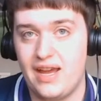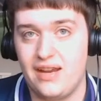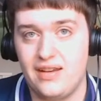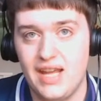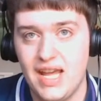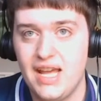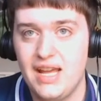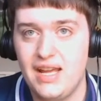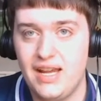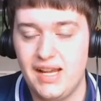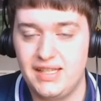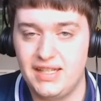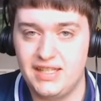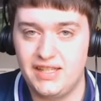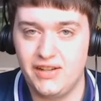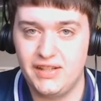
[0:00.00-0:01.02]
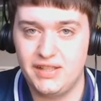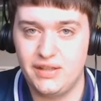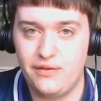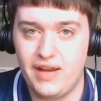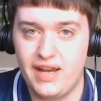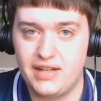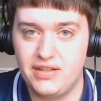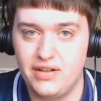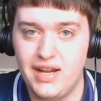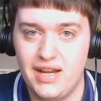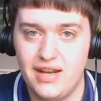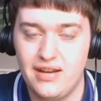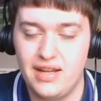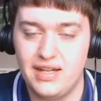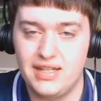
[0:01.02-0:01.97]
that that is a decisive factor
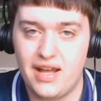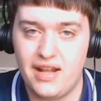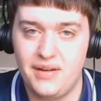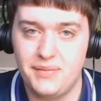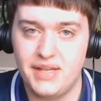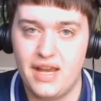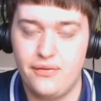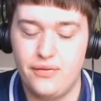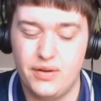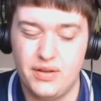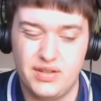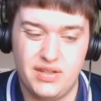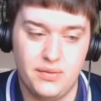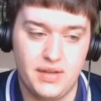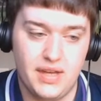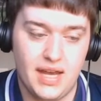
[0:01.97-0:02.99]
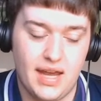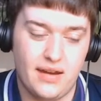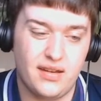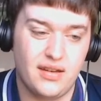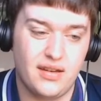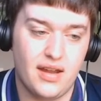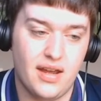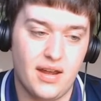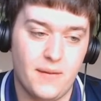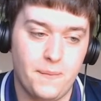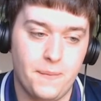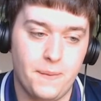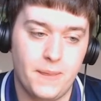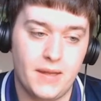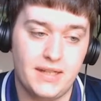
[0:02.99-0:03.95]
in, in Tottenham's efforts to get
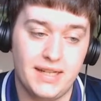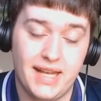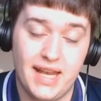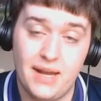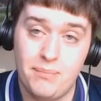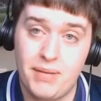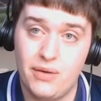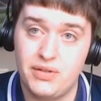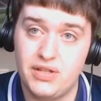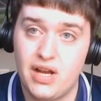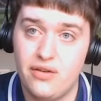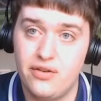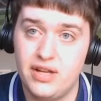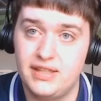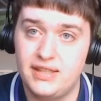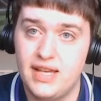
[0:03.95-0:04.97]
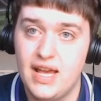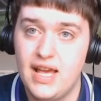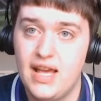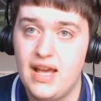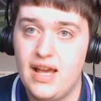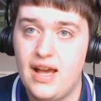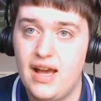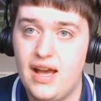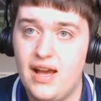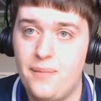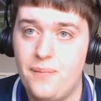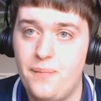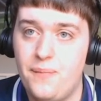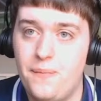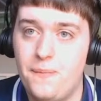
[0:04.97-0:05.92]
um, to get Pau Torres.
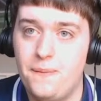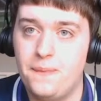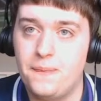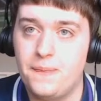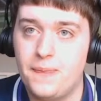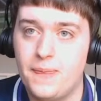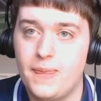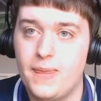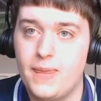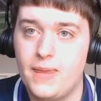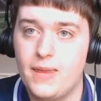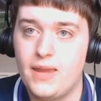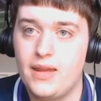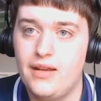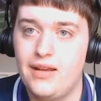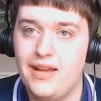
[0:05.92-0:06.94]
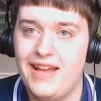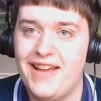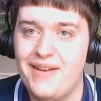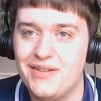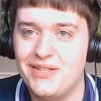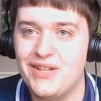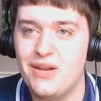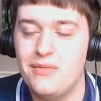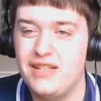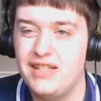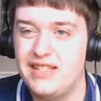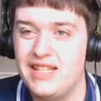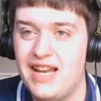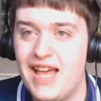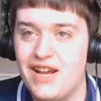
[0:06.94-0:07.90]
Um, Simon
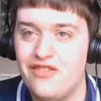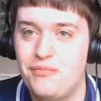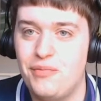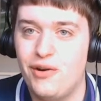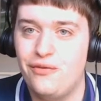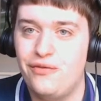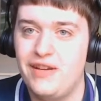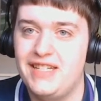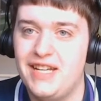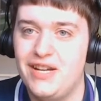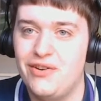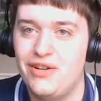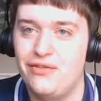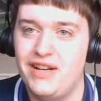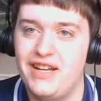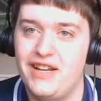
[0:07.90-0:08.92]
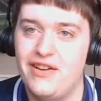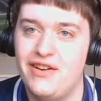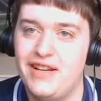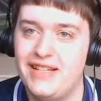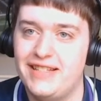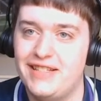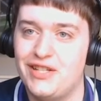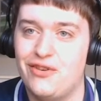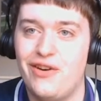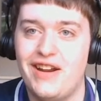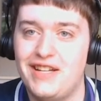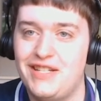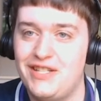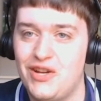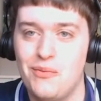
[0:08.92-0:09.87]
says, the lack of puffy, teary-ridden eyes is a
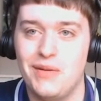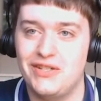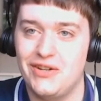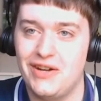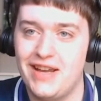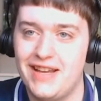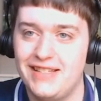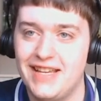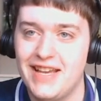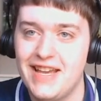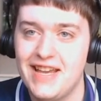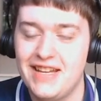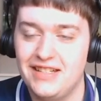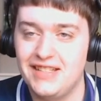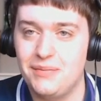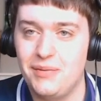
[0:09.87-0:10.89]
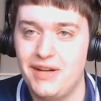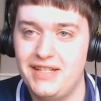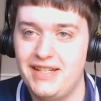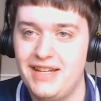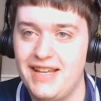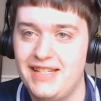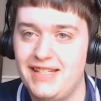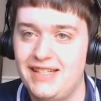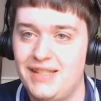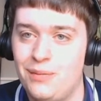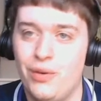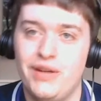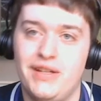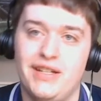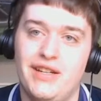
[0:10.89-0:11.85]
credit to you, Mister Hayes, despite today's
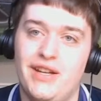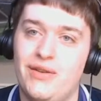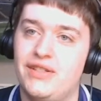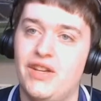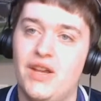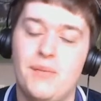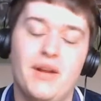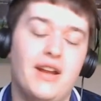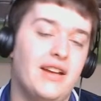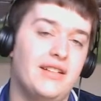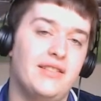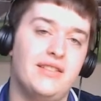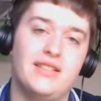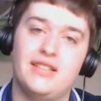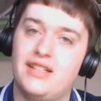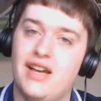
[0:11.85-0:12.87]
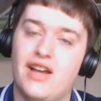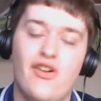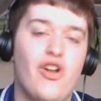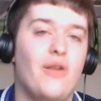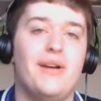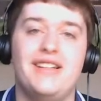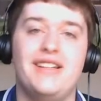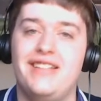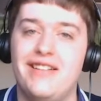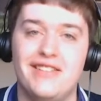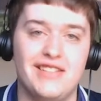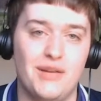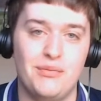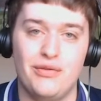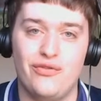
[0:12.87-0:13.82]
disappointing news. Simon, I got all my
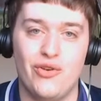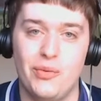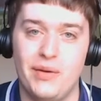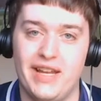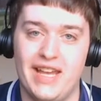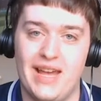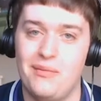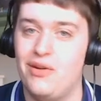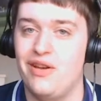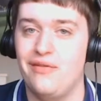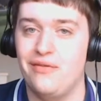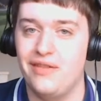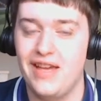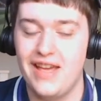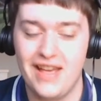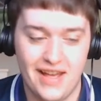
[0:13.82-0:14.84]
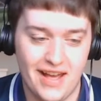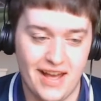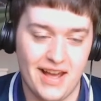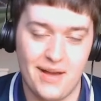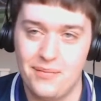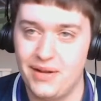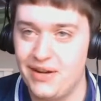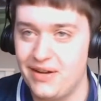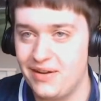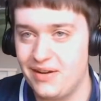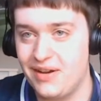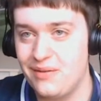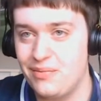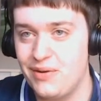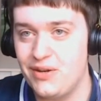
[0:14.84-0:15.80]
tears out before we came live, um, but
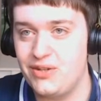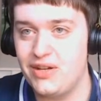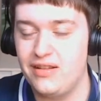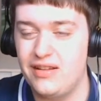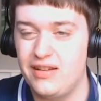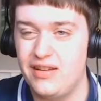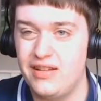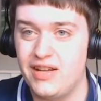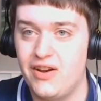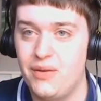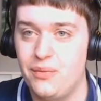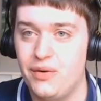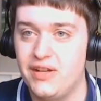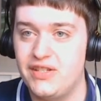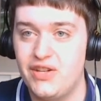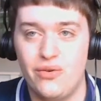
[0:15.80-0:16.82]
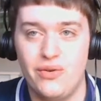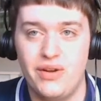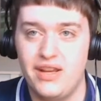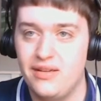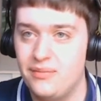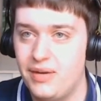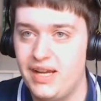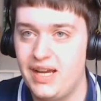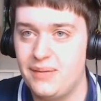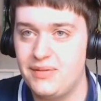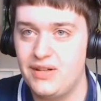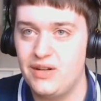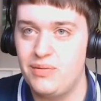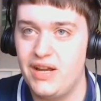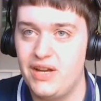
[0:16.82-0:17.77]
I, I appreciate the, the kind words. Tony, my
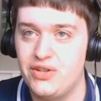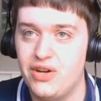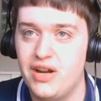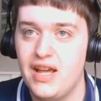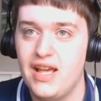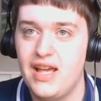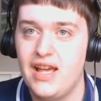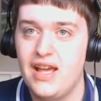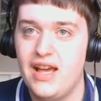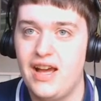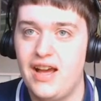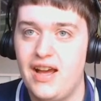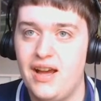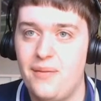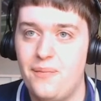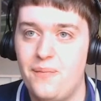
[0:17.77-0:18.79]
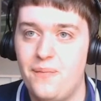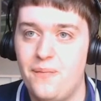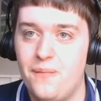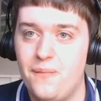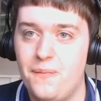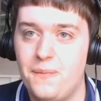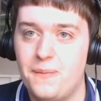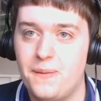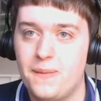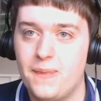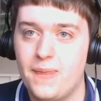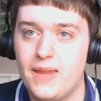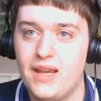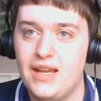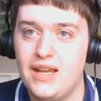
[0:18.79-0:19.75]
absolute pleasure. Um,
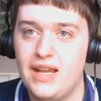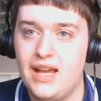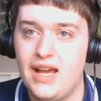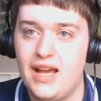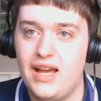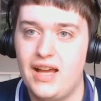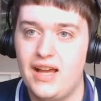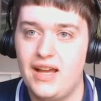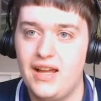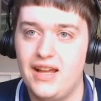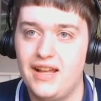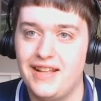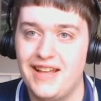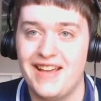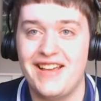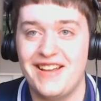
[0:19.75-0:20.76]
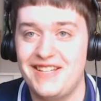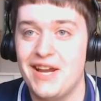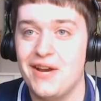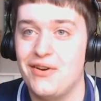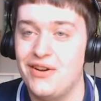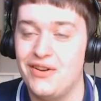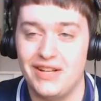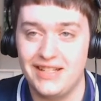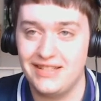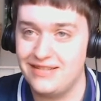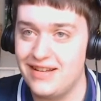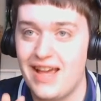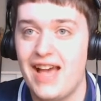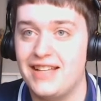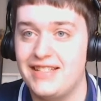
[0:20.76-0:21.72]
uh, Darren, okay.
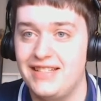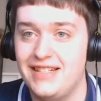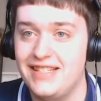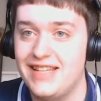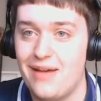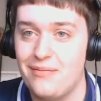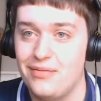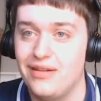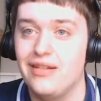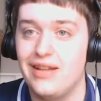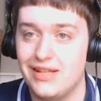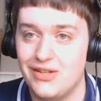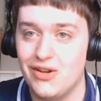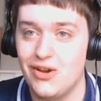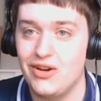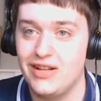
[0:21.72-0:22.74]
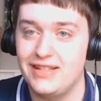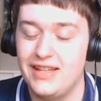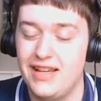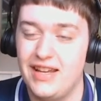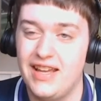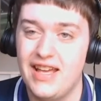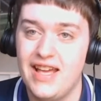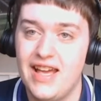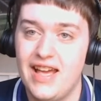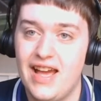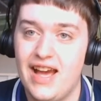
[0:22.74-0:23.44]
Accidents happen. That's all I'll say.